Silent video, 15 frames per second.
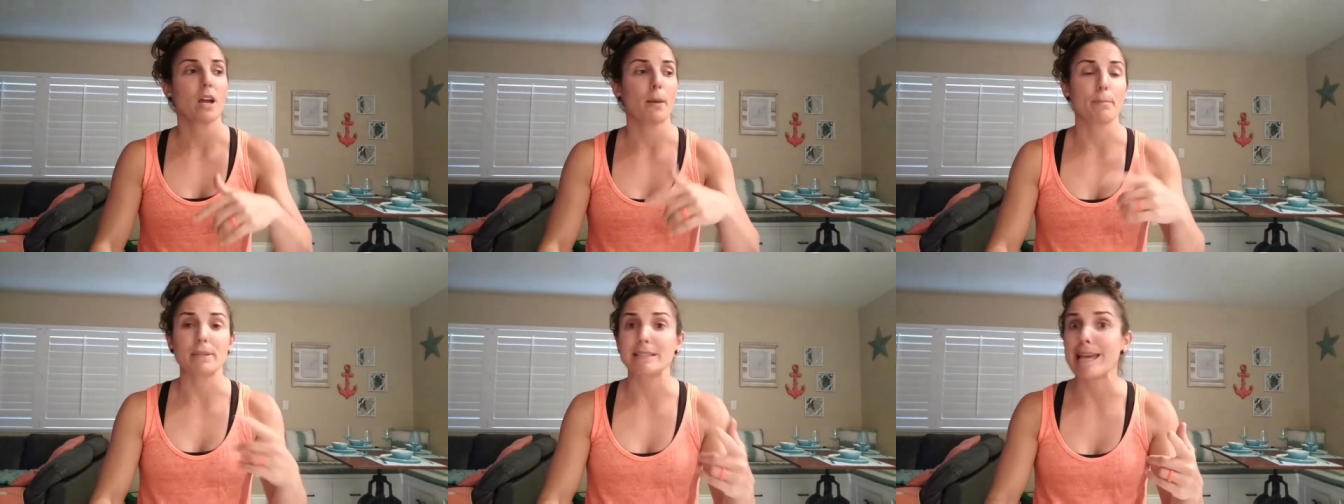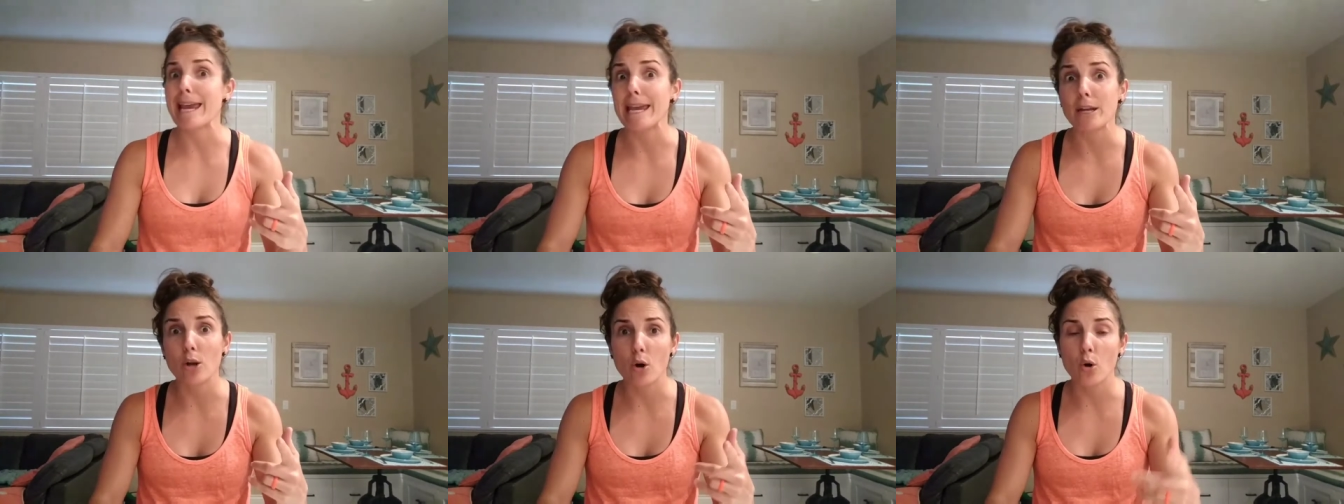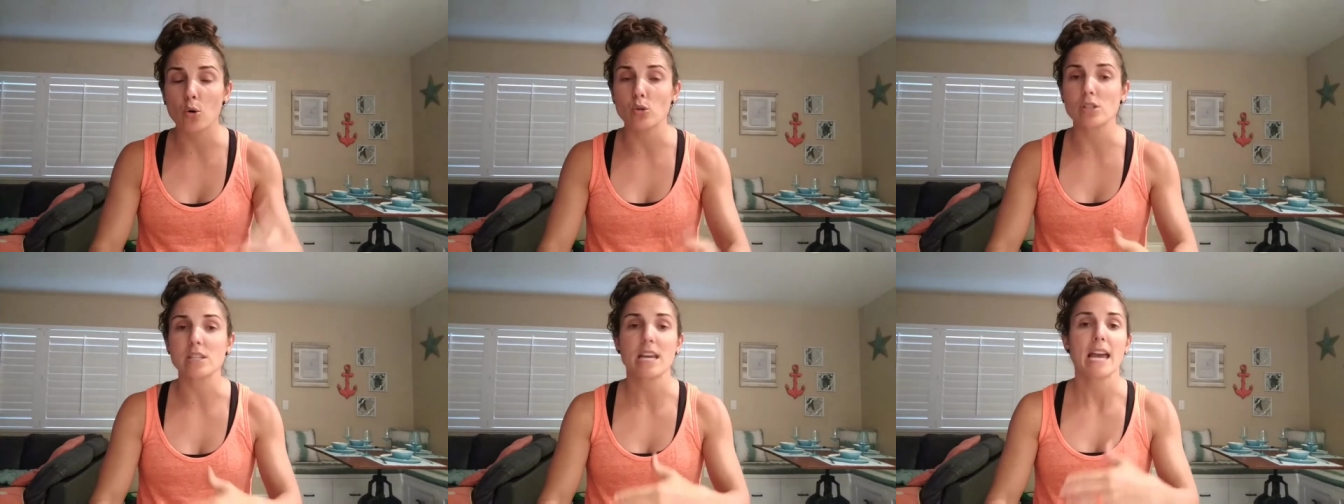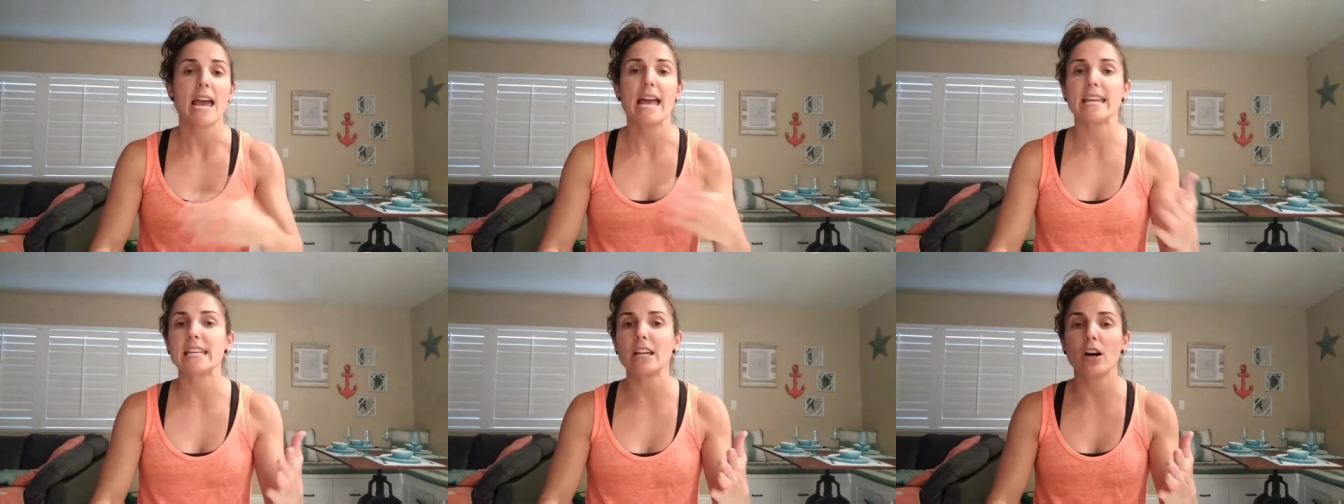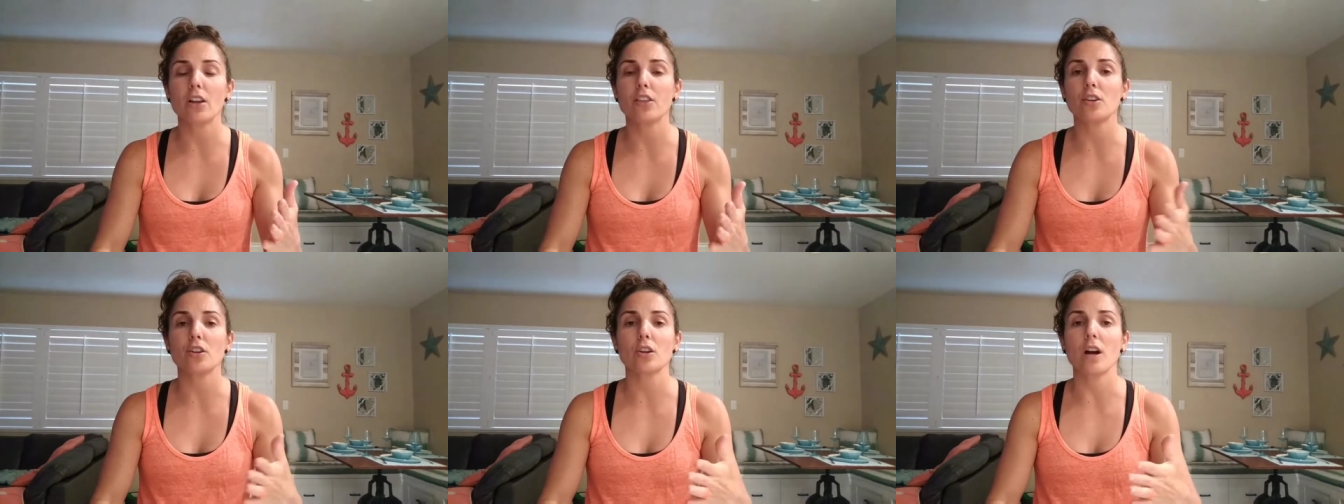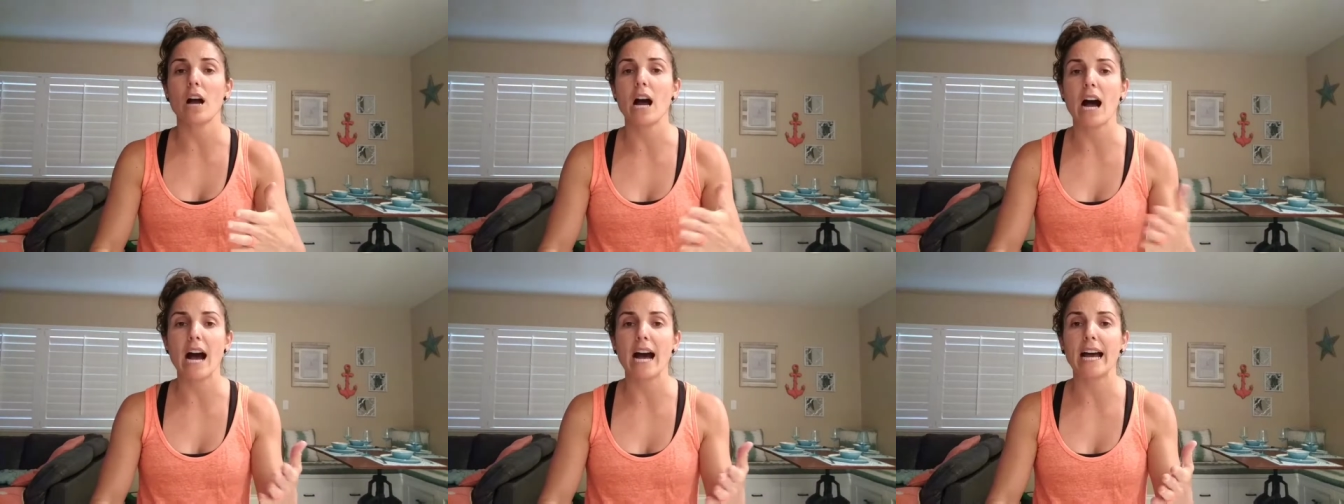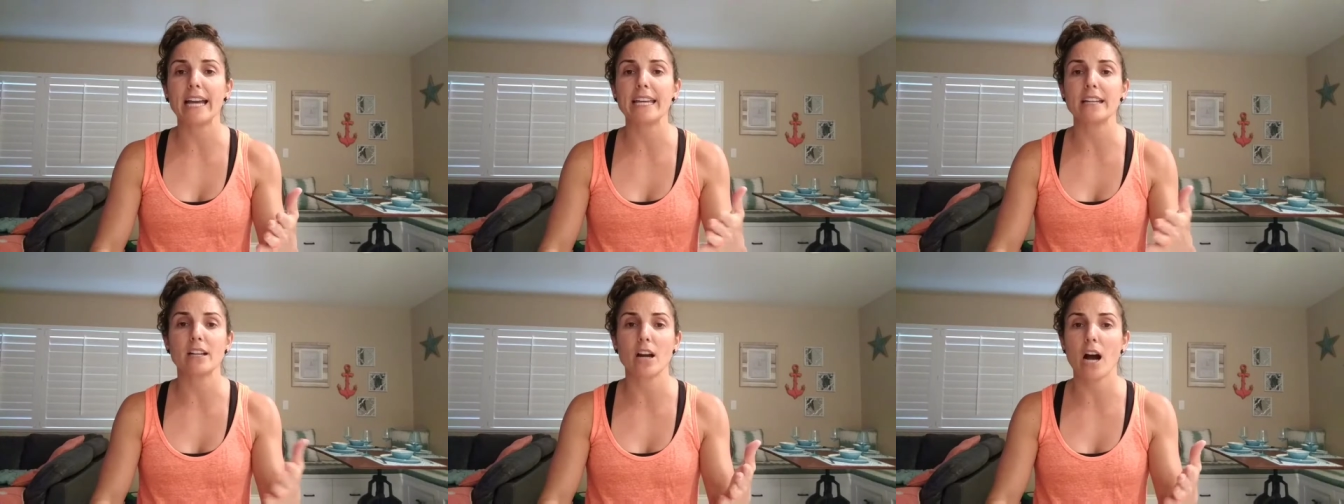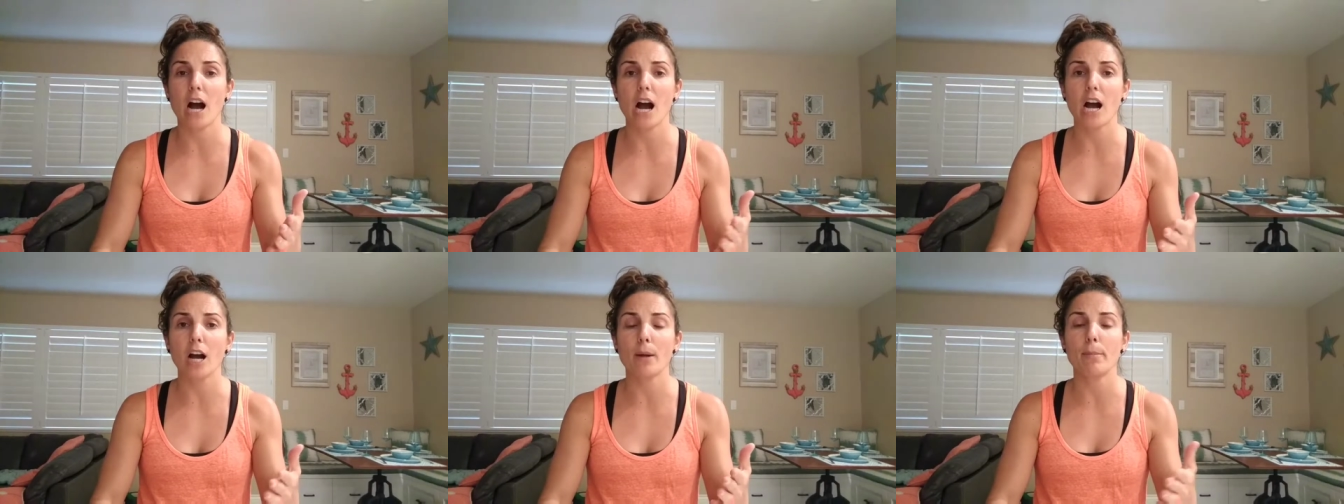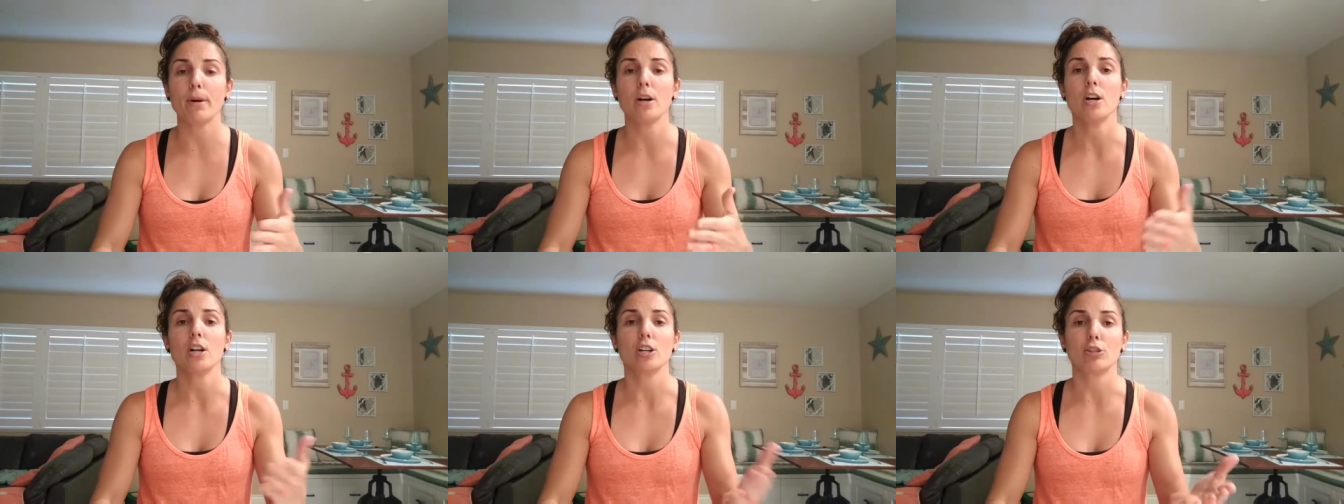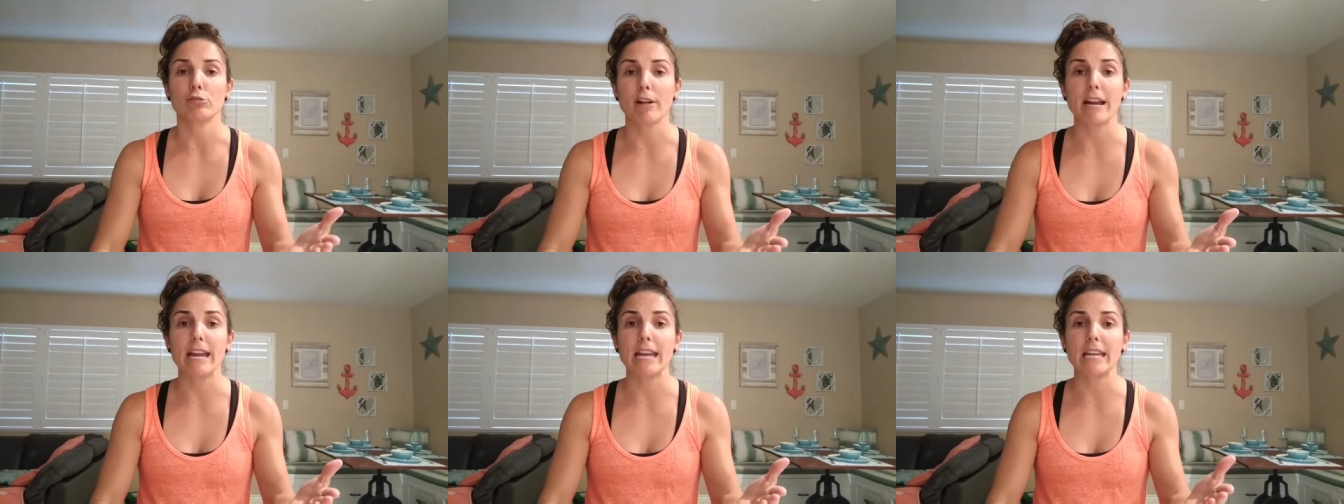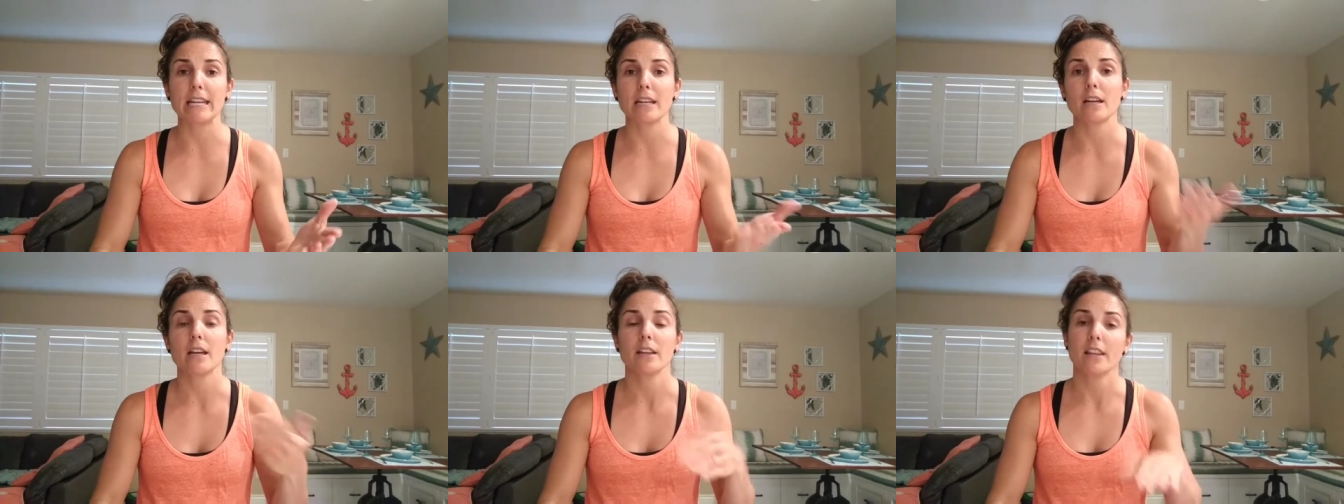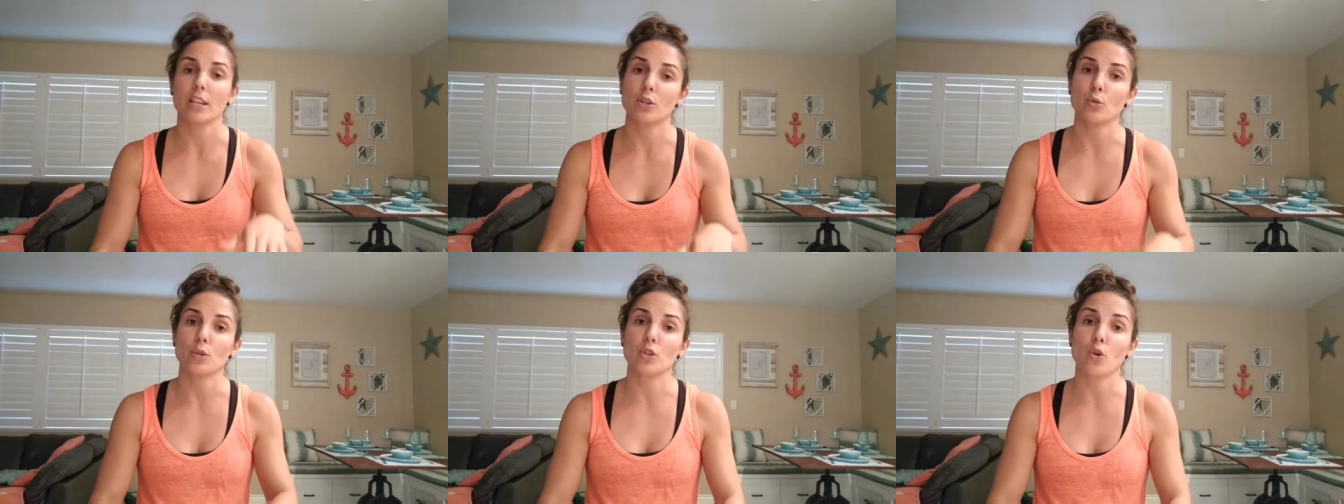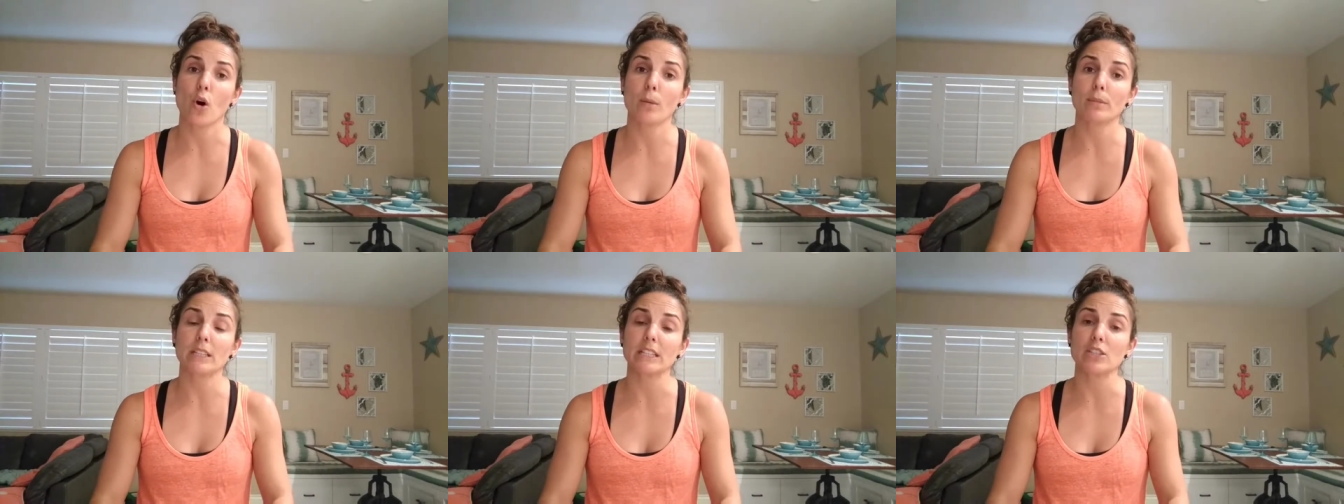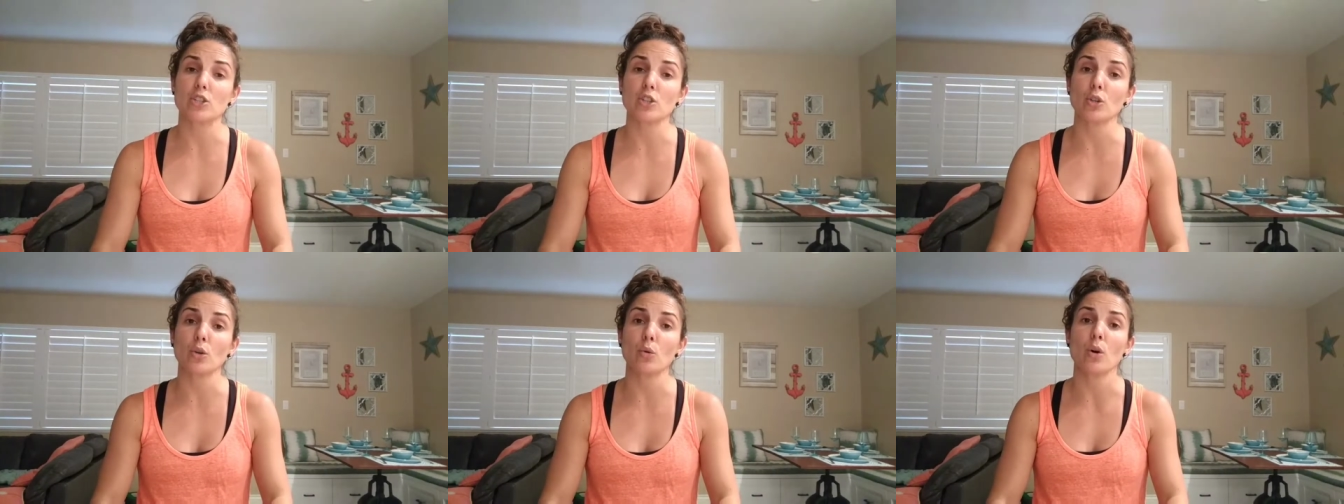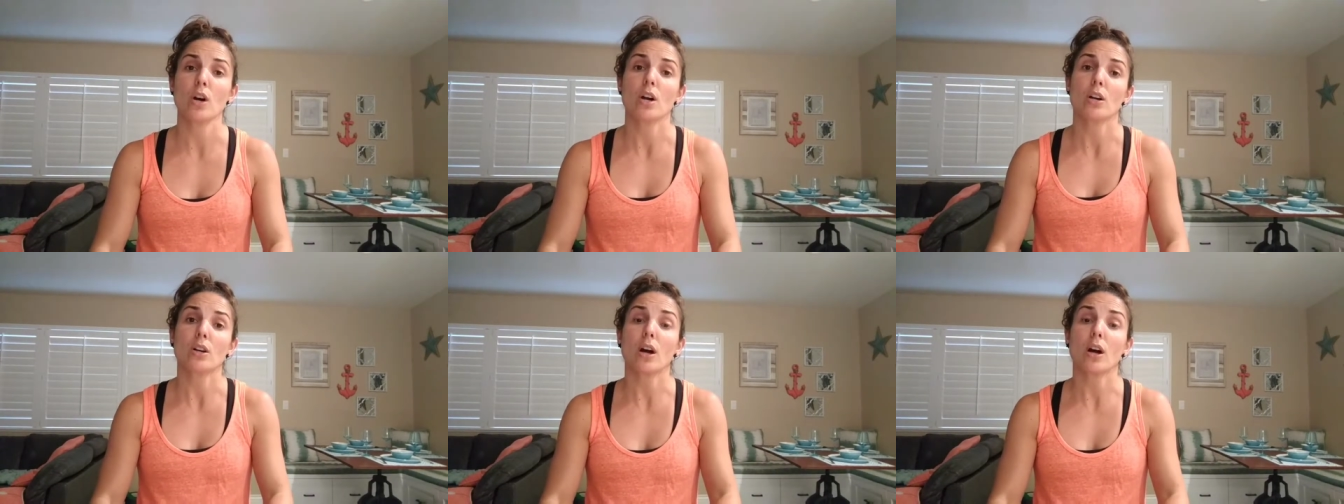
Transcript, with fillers: uh, potatoes, any other high carb grain that you would normally do.